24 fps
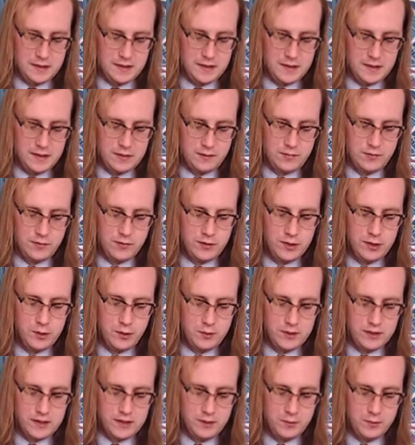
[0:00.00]
Now,
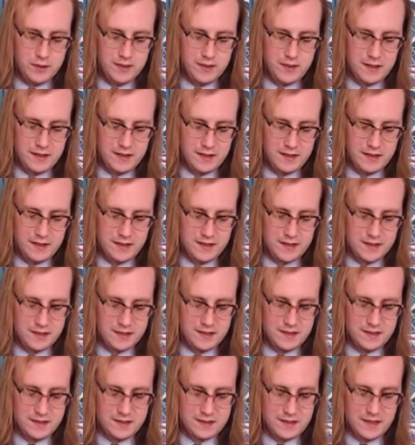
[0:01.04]
frequently with dairy
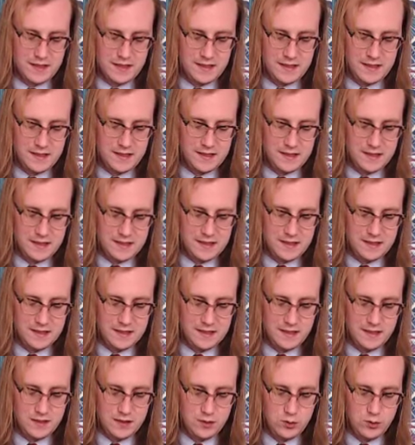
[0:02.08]
cocktails, I like
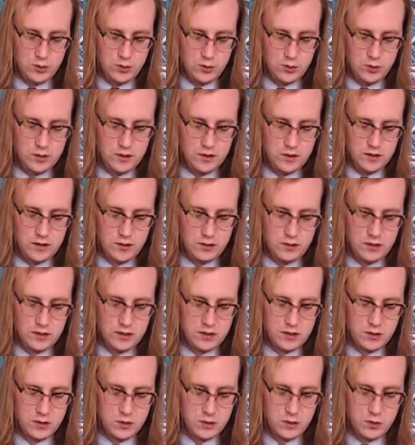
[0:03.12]
to use a
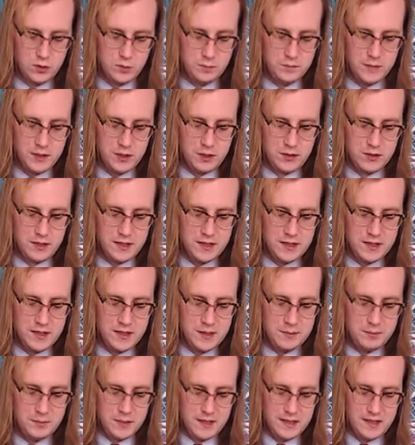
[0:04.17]
little whole milk,
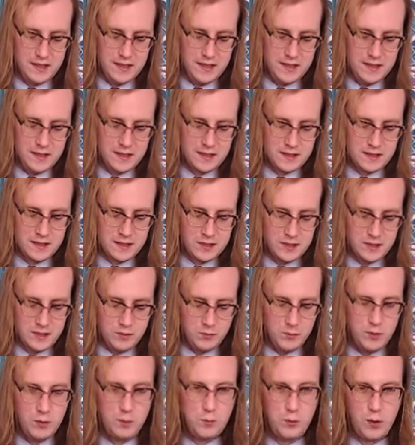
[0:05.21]
but here
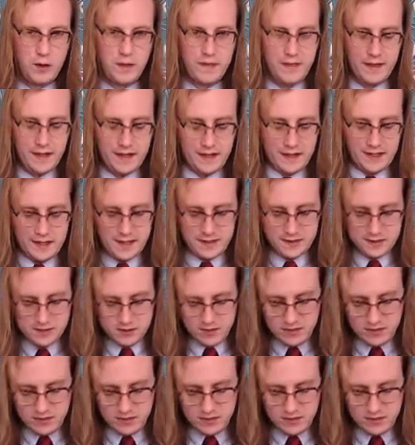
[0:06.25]
we want that extra